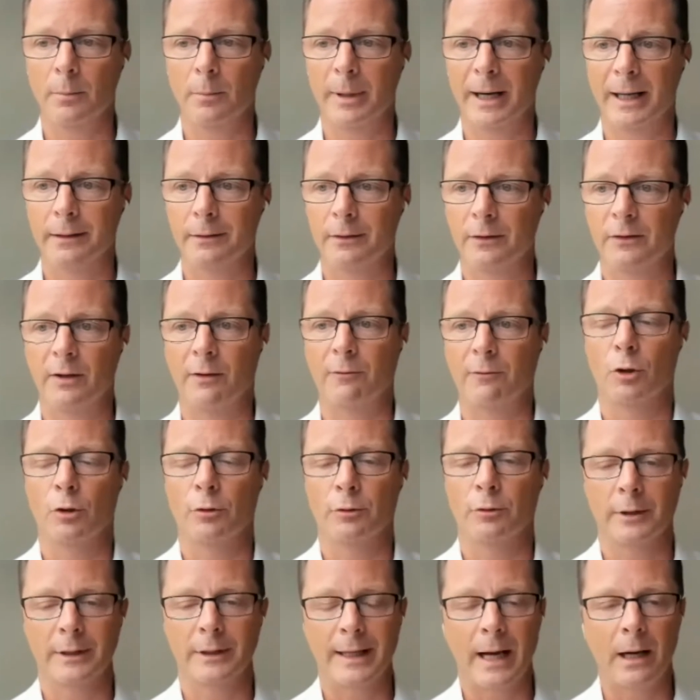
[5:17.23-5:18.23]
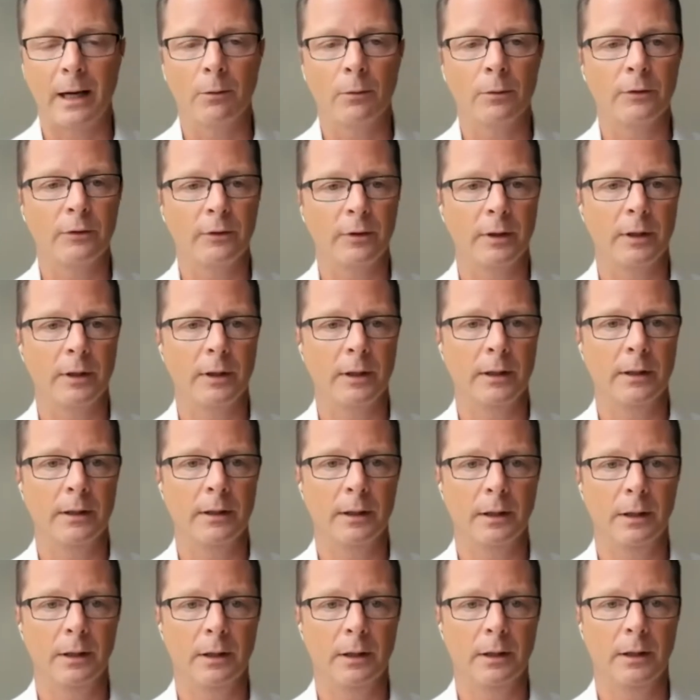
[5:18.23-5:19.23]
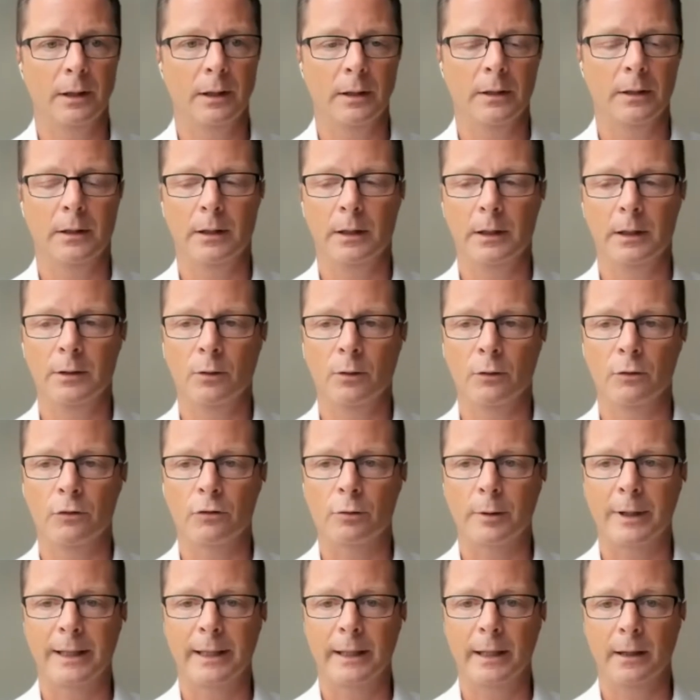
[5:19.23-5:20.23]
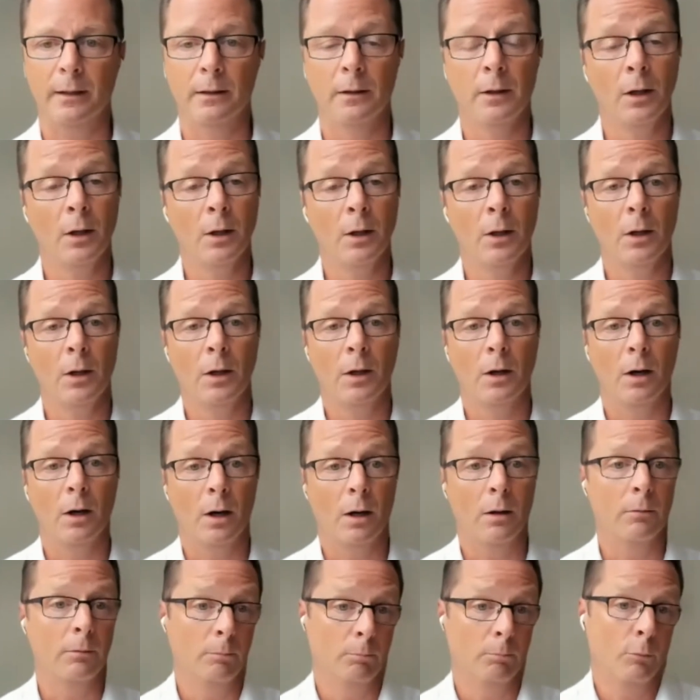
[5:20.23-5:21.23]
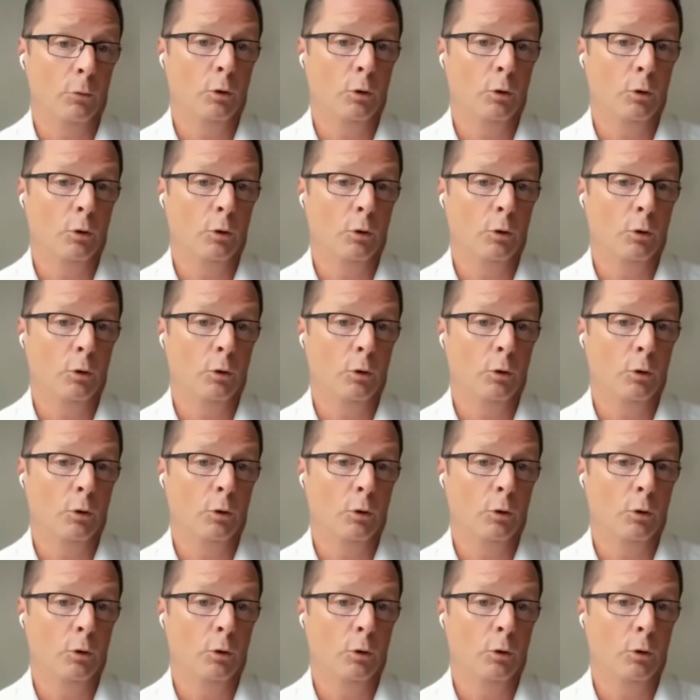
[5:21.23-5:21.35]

about 700 towers in Australia. 4